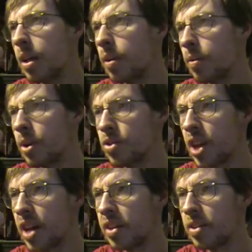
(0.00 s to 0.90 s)
what is
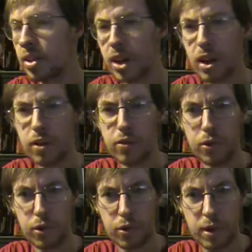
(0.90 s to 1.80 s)
that? The Kung Fu
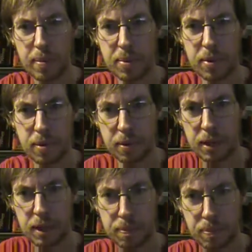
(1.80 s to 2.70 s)
Grip
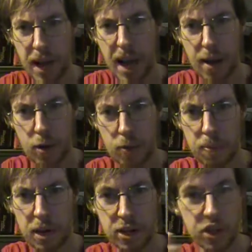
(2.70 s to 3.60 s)
Pow
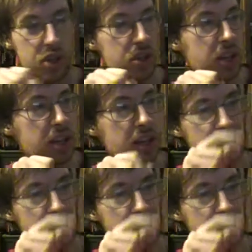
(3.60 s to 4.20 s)
Punch thing. He's